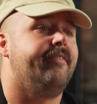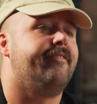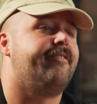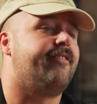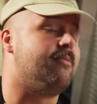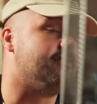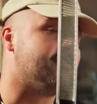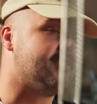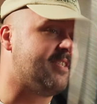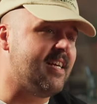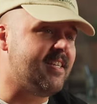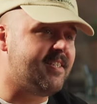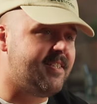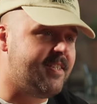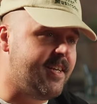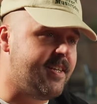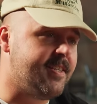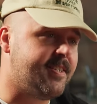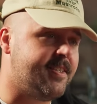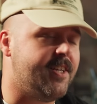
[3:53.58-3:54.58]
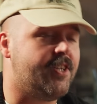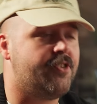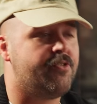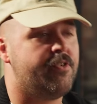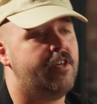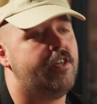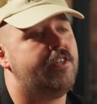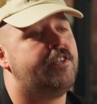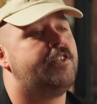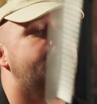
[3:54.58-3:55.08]
From zesting
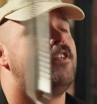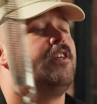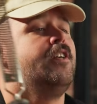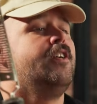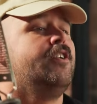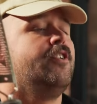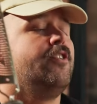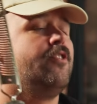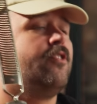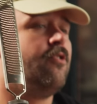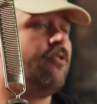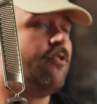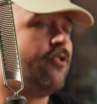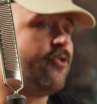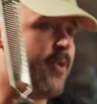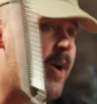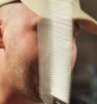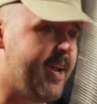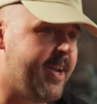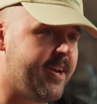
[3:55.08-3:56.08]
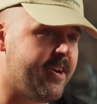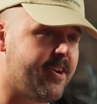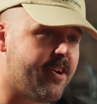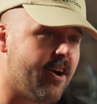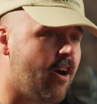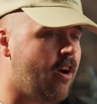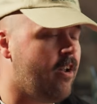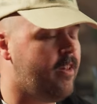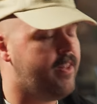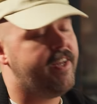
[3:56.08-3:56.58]
citrus to graining
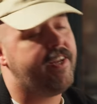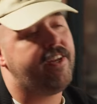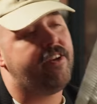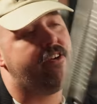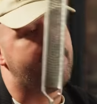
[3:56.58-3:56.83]
garlic